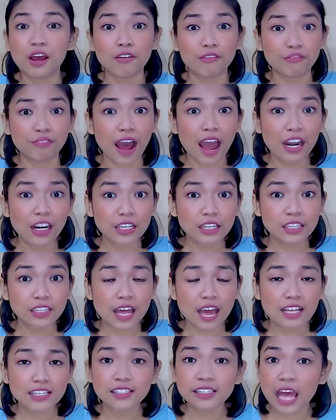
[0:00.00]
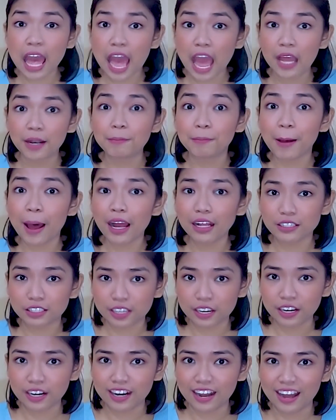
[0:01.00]
viruses and
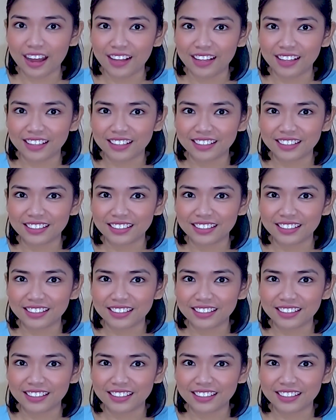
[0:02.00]
bacteria.